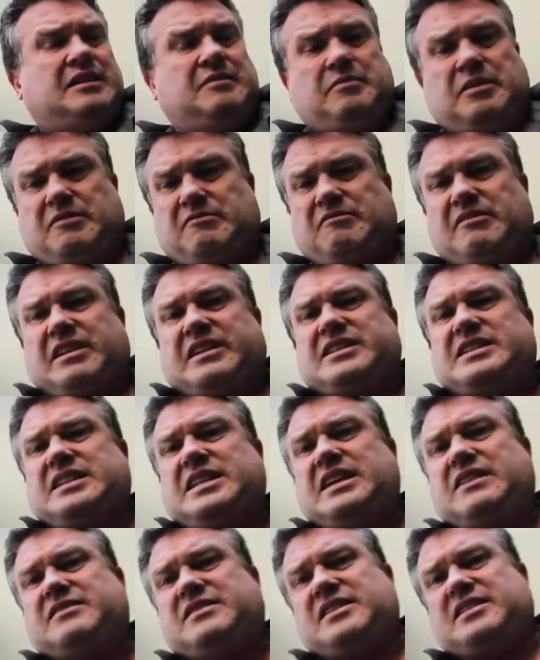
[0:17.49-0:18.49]
Bet Rick
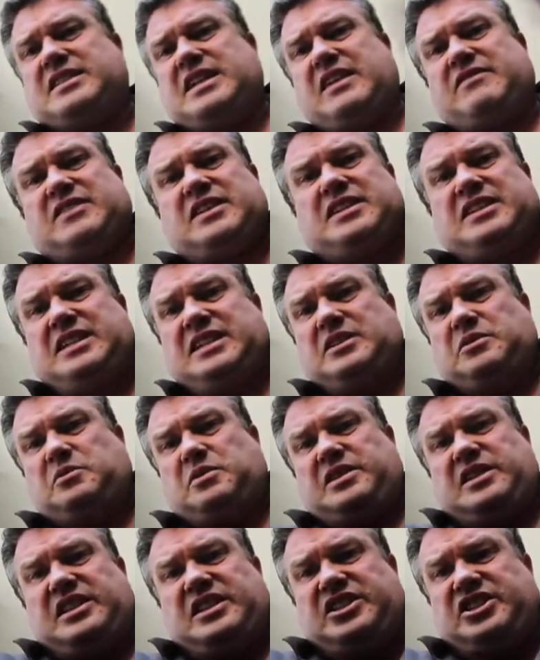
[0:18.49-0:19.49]
Steves doesn't have to deal
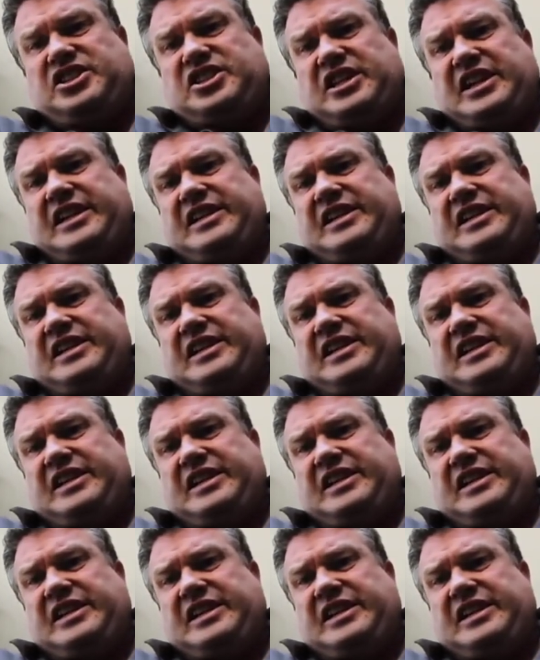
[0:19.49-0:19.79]
with this shit.